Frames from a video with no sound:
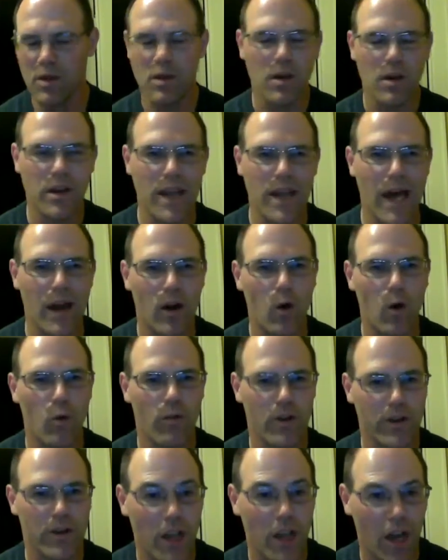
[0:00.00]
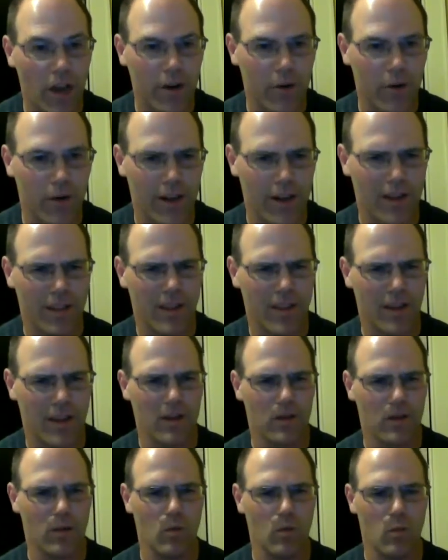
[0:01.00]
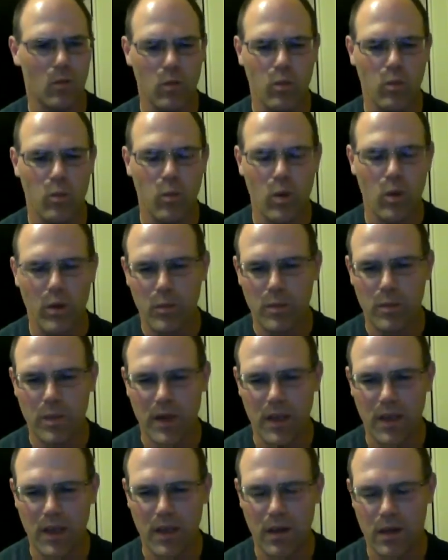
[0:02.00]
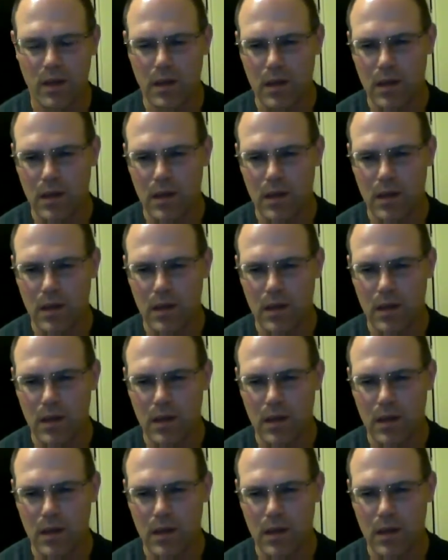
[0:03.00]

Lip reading: not overdone or anything, or what would be,